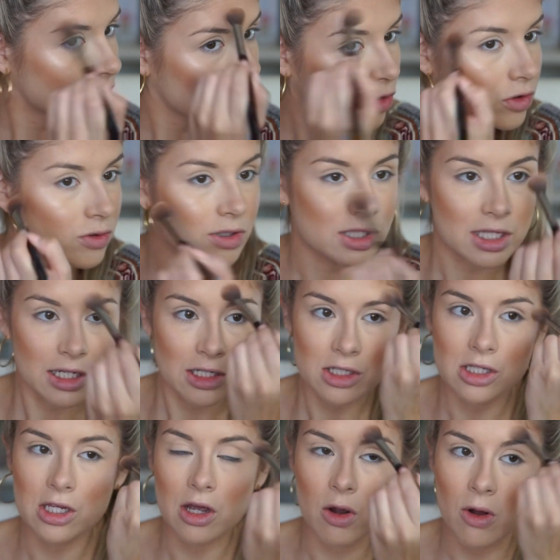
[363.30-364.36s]
and all those things.
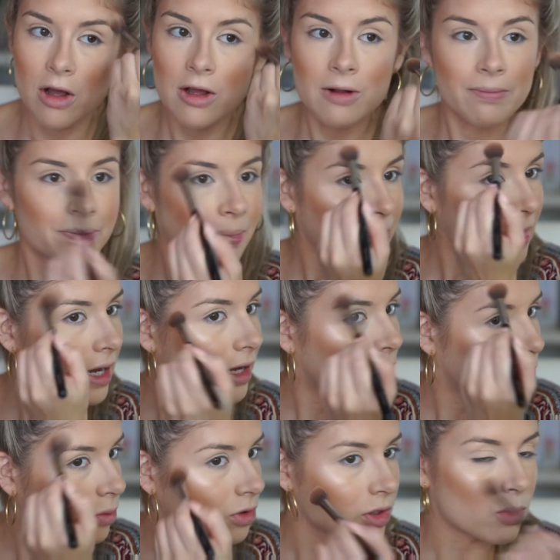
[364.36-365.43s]
So I
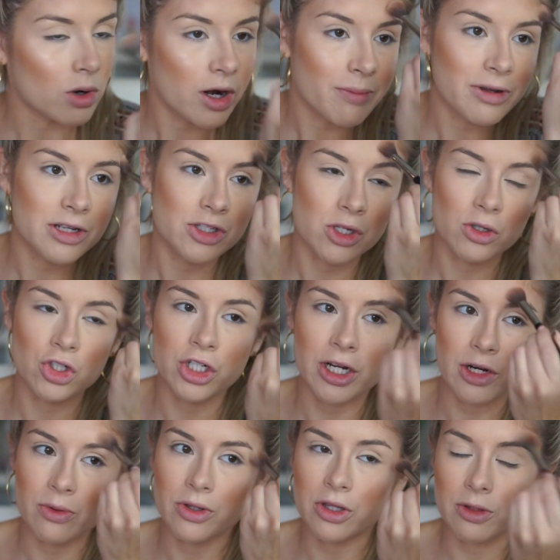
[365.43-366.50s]
don't really want to be
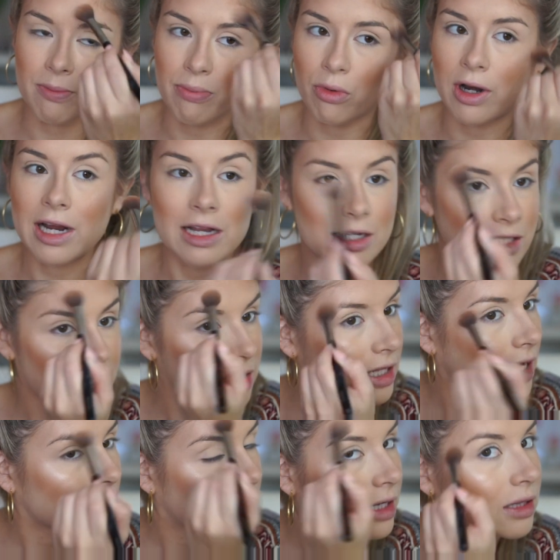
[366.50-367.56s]
associated with a brand
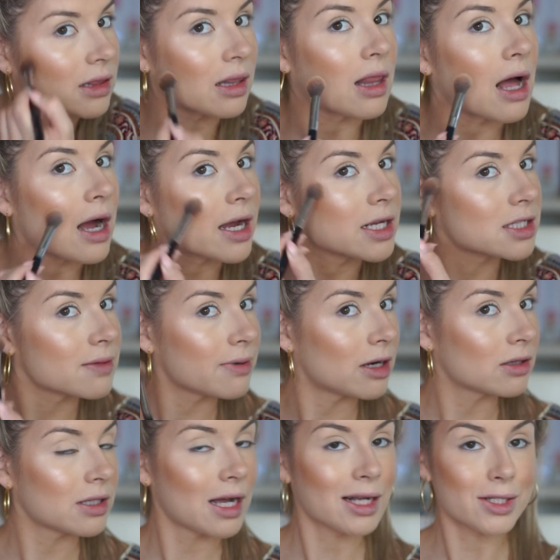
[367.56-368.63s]
that like lies
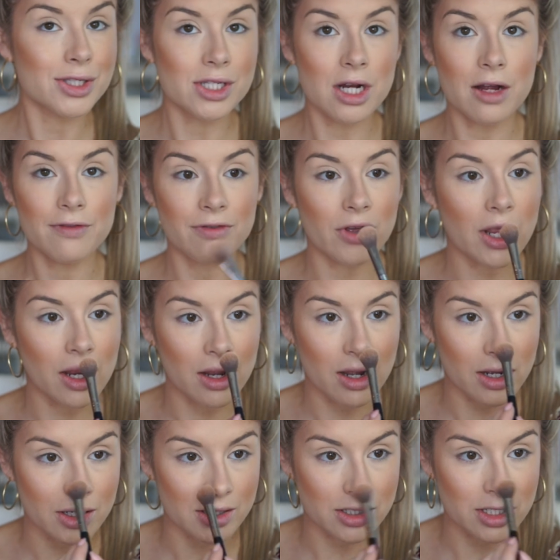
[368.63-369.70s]
about that stuff.
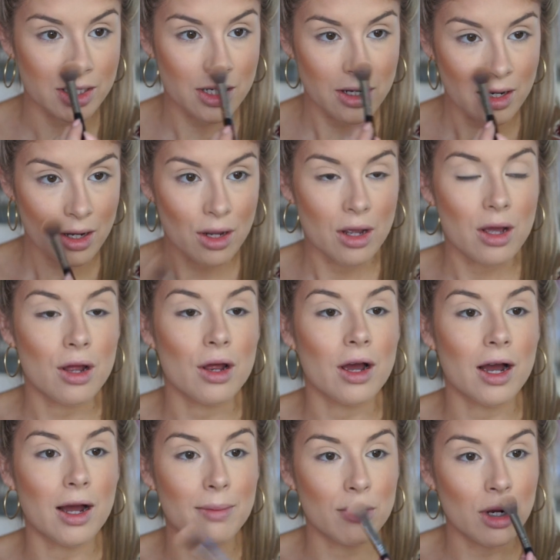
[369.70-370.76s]
And
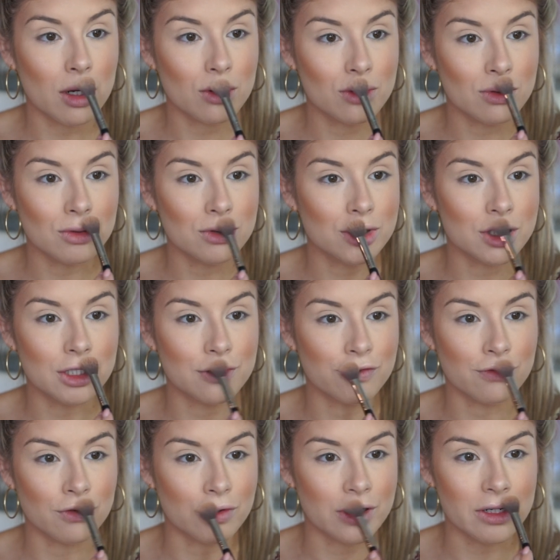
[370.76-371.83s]
I'm not
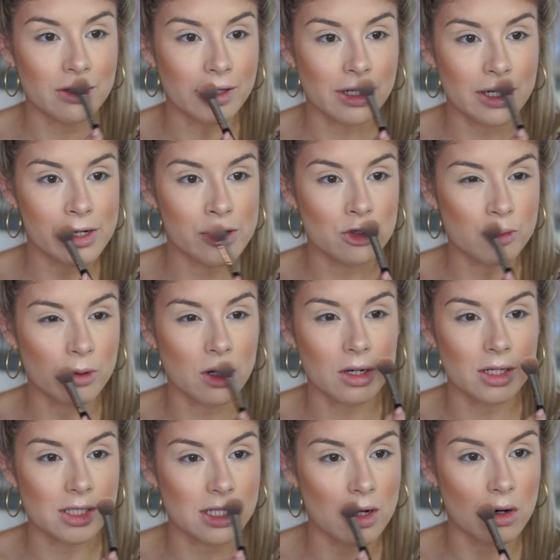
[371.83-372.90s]
cruelty-free. Like, I use
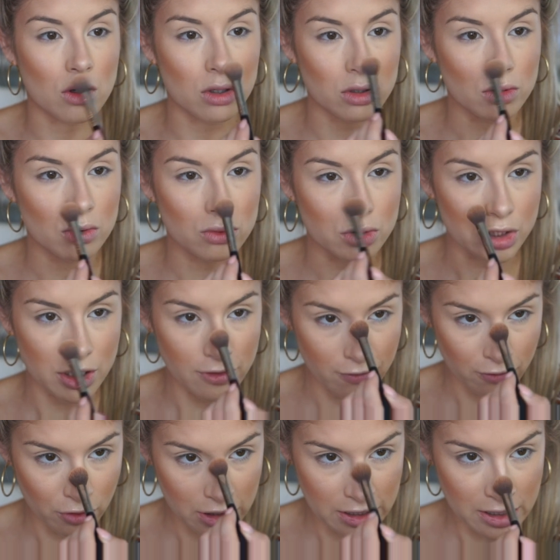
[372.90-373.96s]
products that aren't
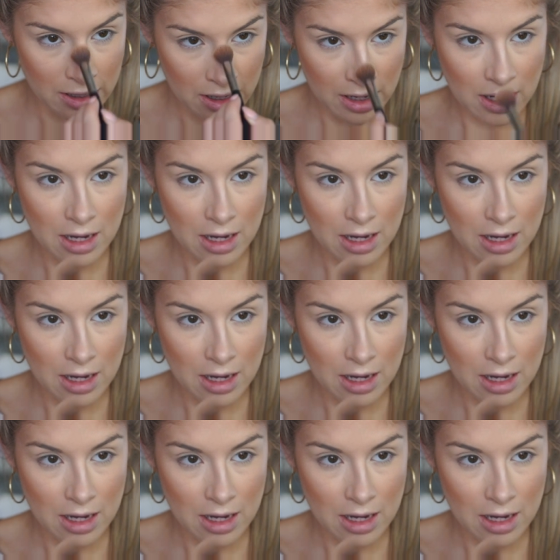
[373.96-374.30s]
cruelty-free. I